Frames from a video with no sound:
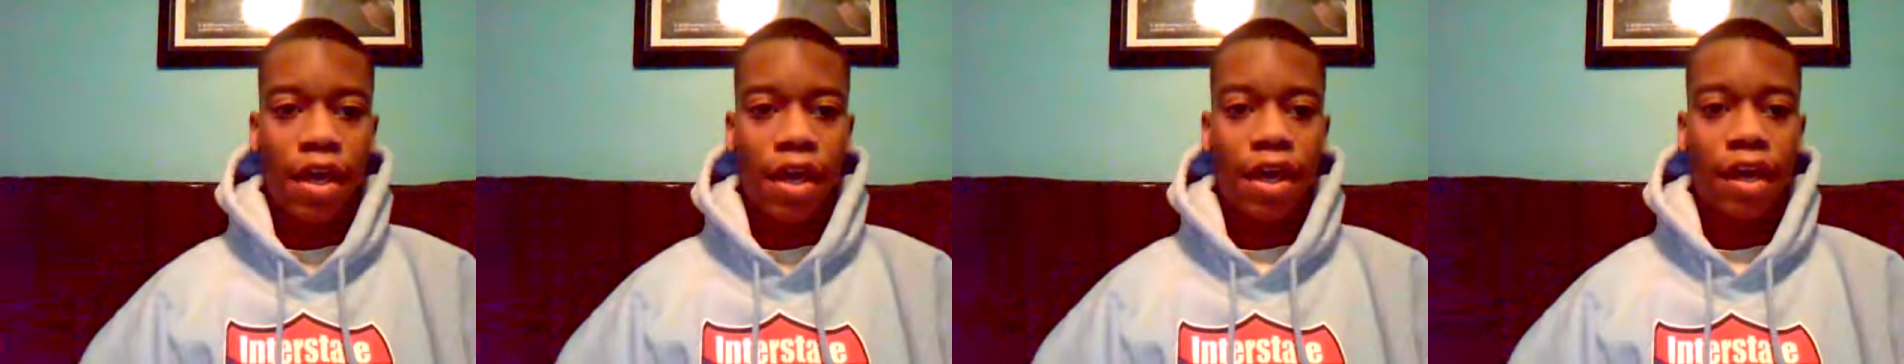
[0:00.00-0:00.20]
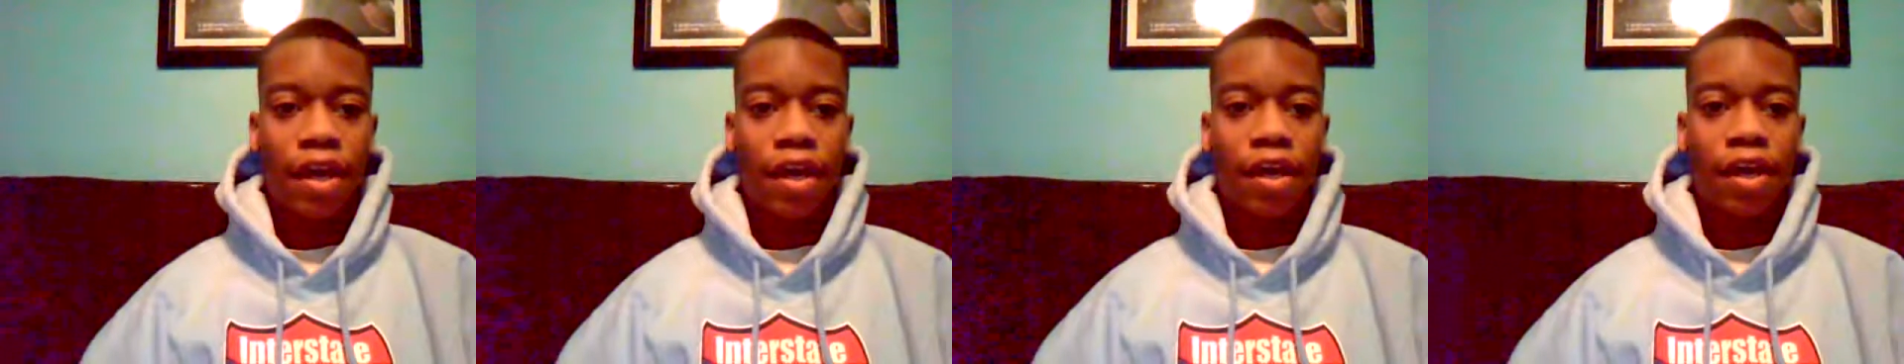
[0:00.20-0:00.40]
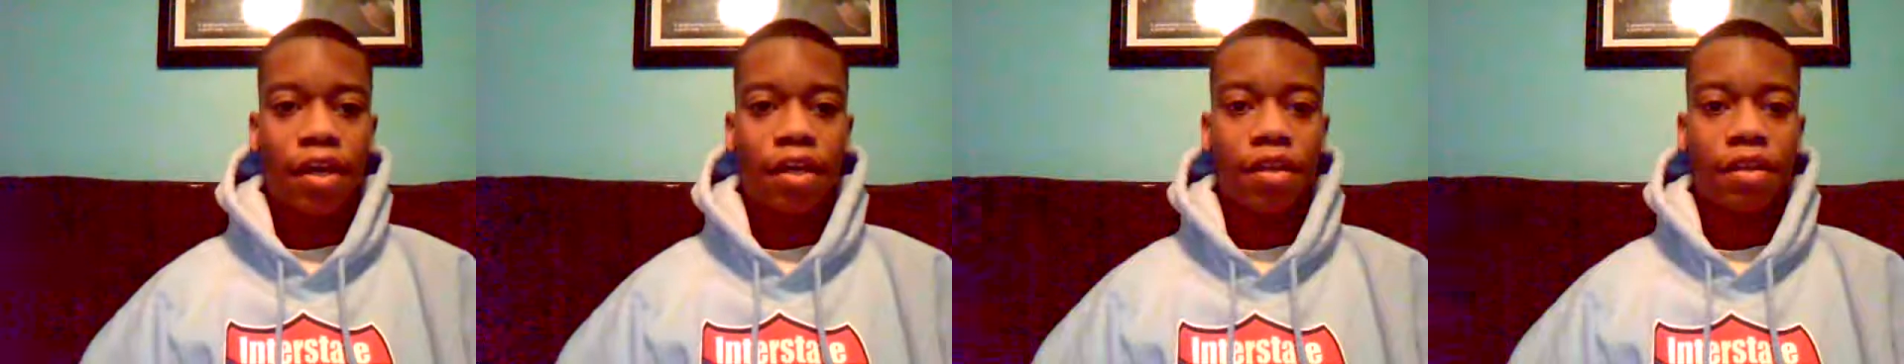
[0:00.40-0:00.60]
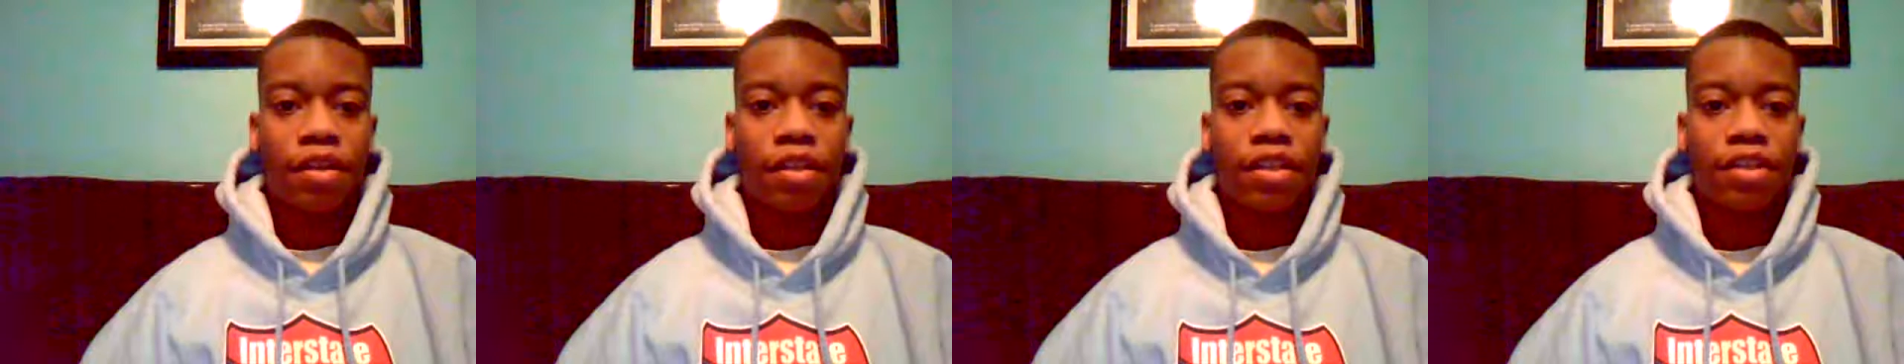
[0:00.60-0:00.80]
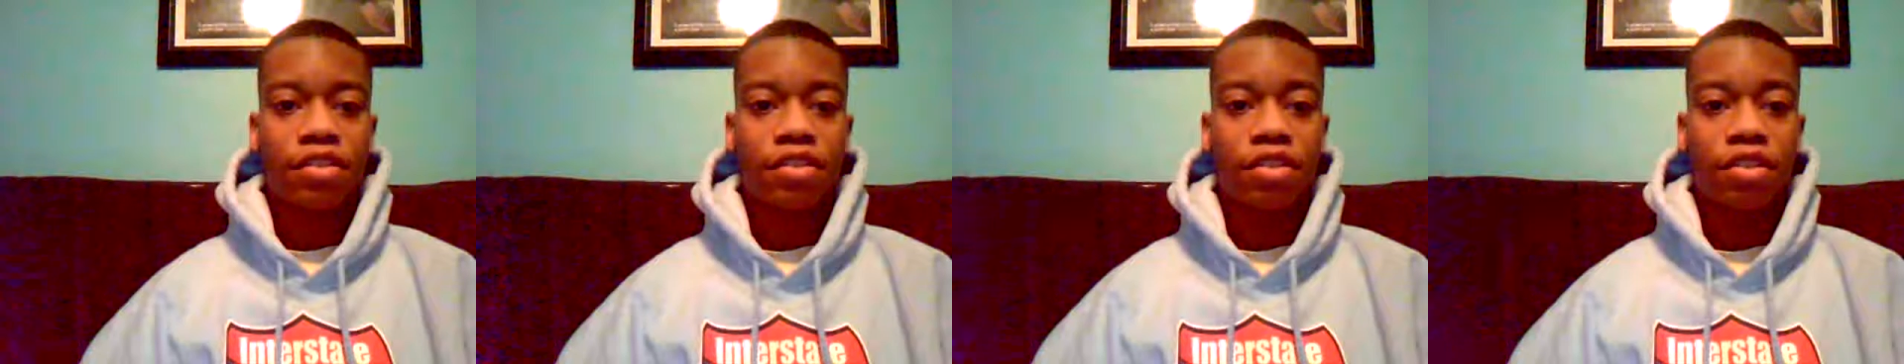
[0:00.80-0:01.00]

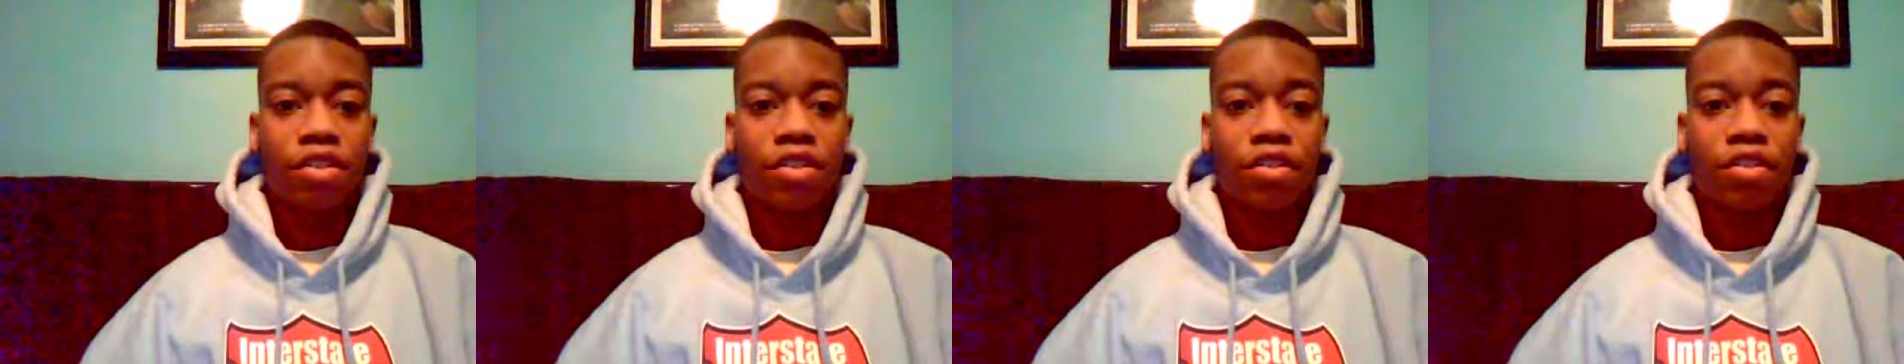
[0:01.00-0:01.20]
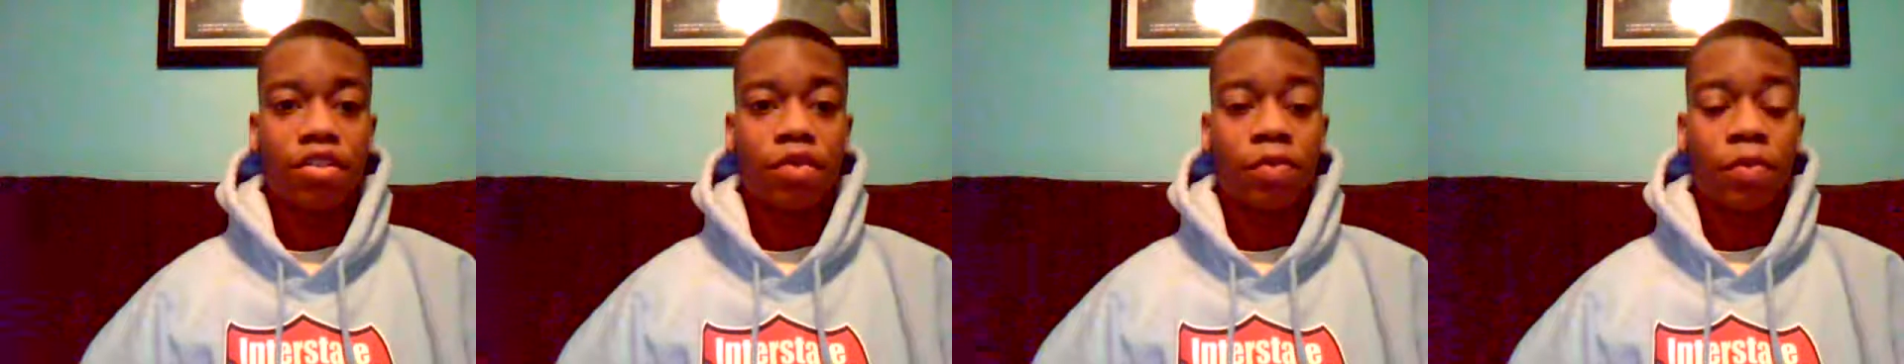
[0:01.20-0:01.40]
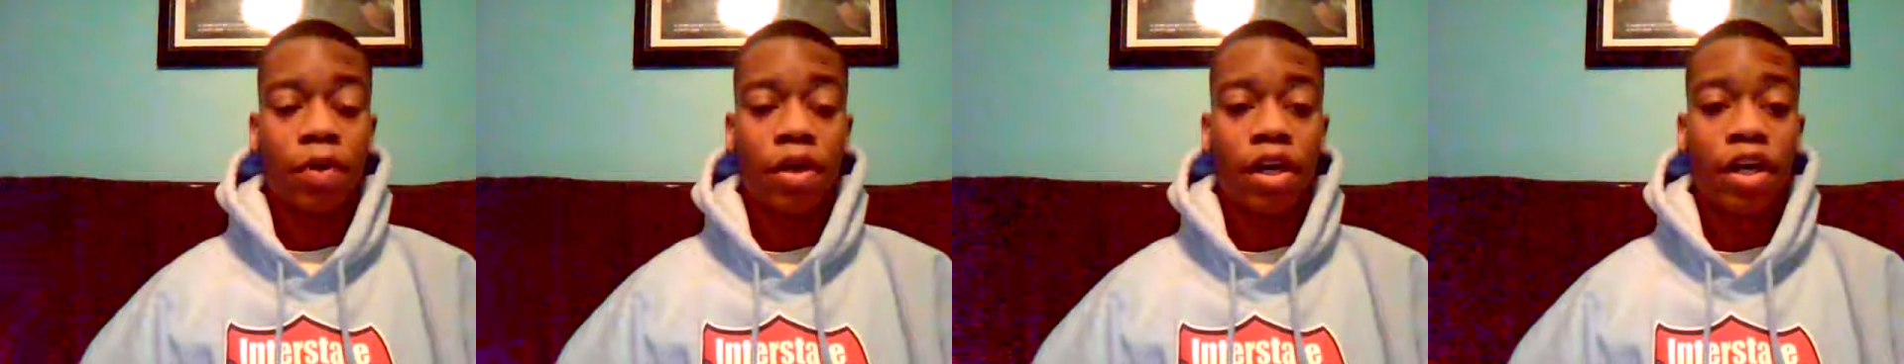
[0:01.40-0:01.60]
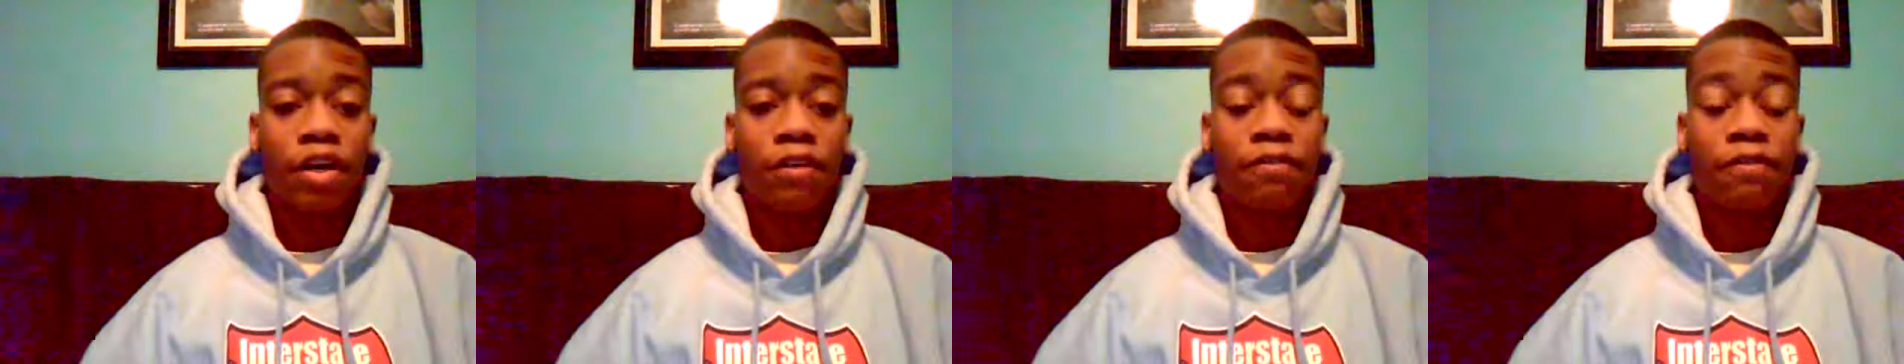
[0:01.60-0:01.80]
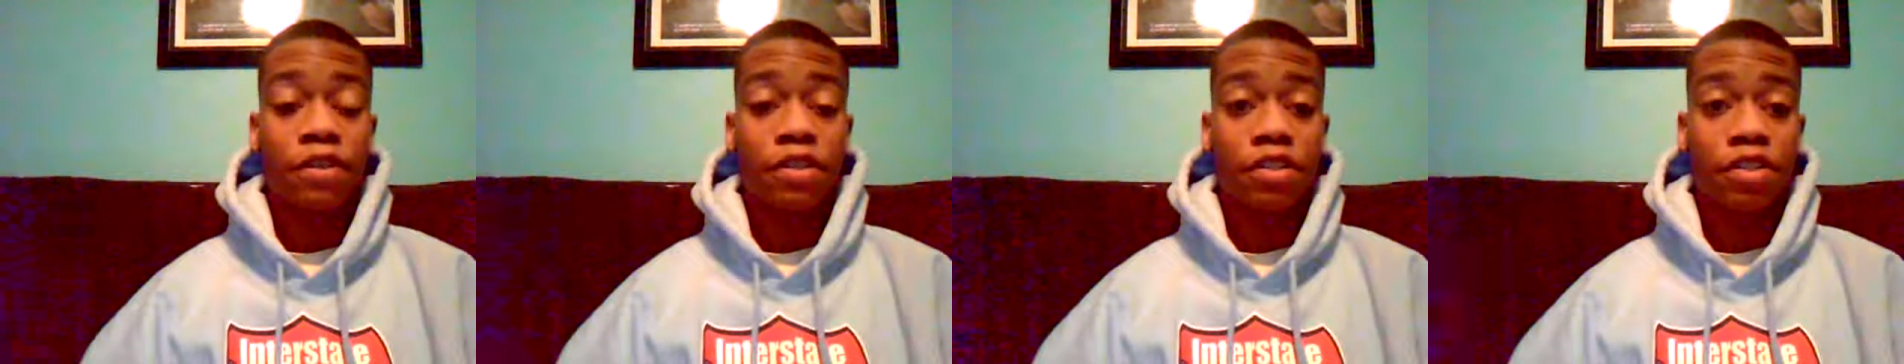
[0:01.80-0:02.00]
and this is my
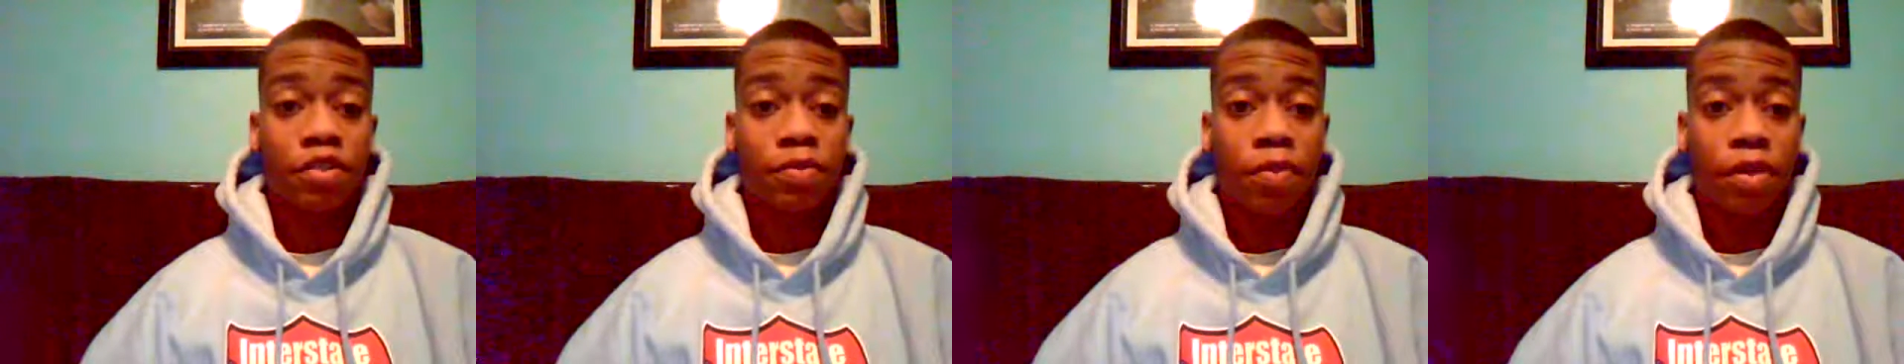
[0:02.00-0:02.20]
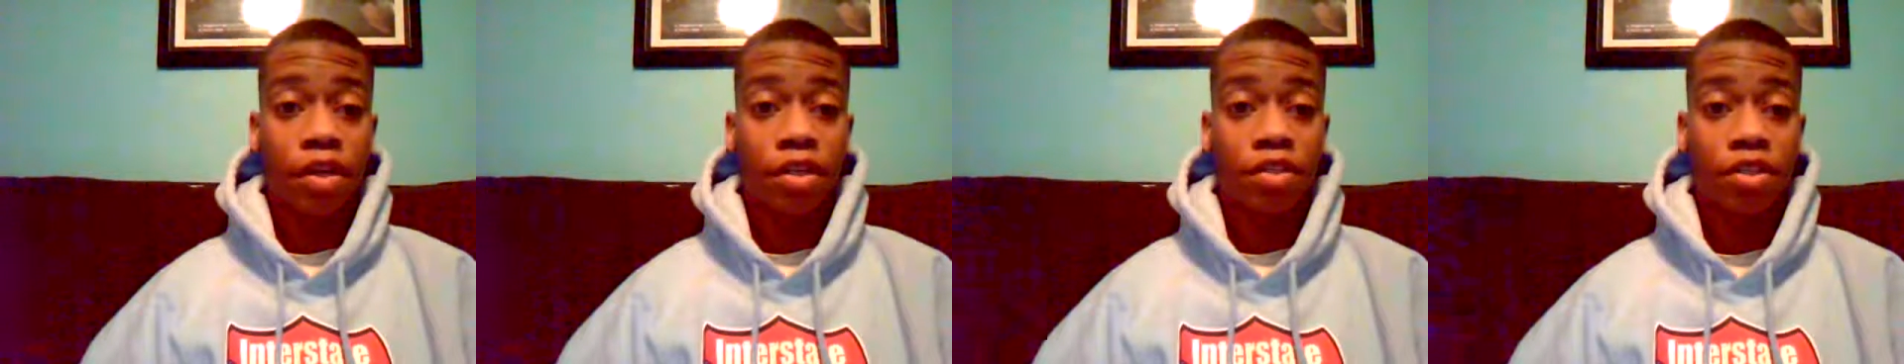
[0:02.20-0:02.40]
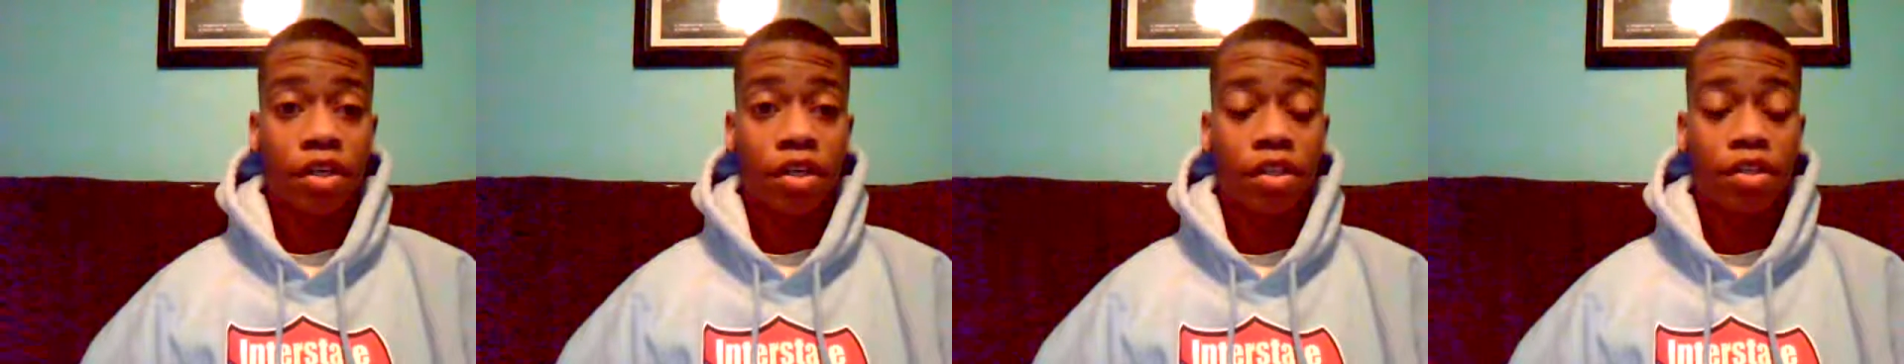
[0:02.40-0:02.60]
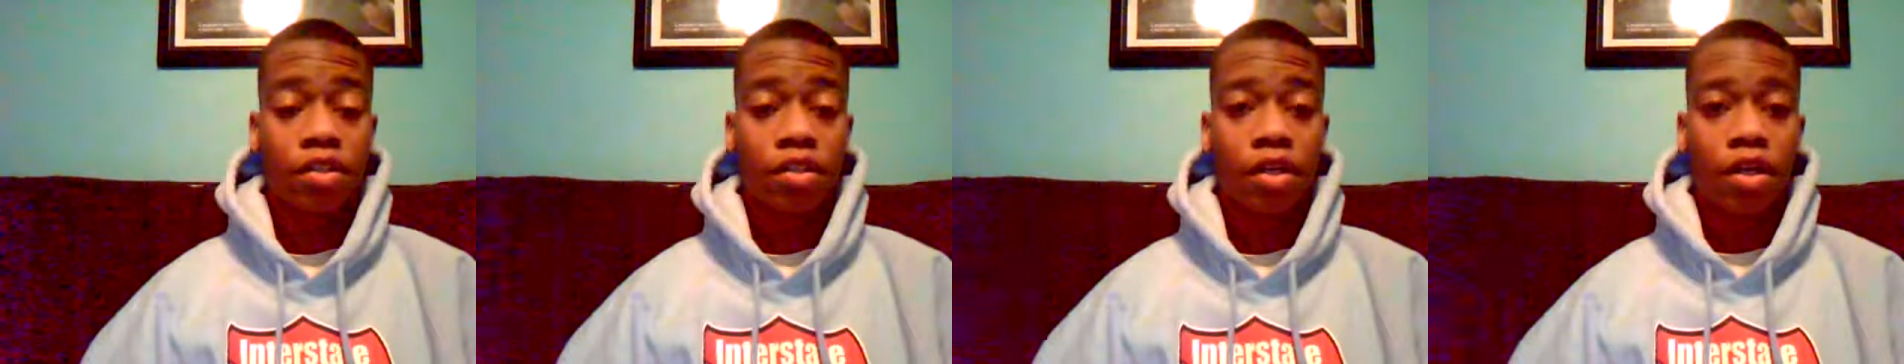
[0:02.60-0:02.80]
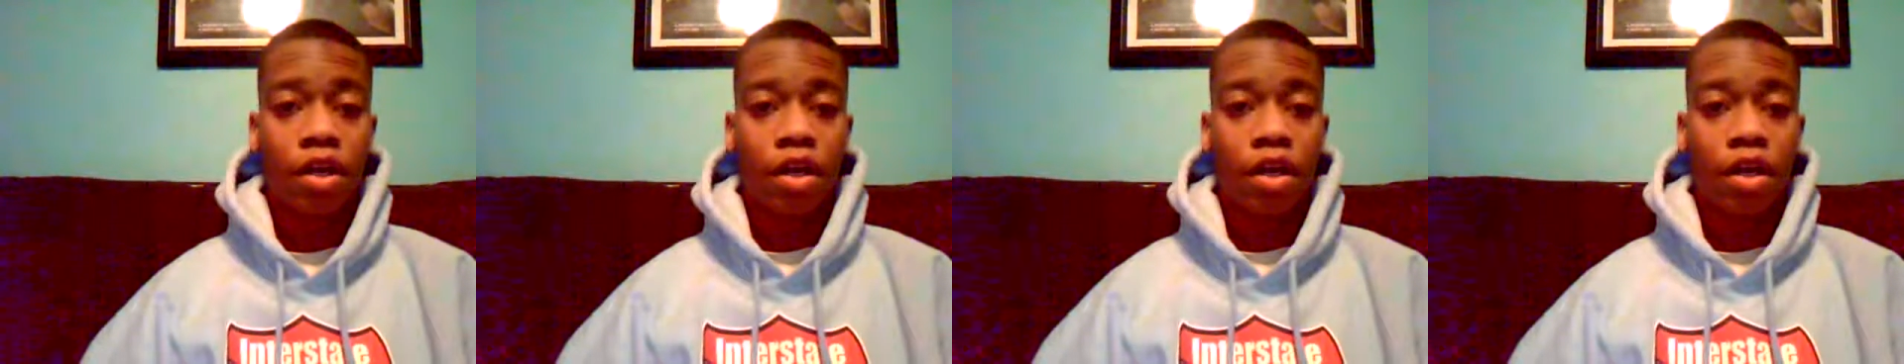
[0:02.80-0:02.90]
physics project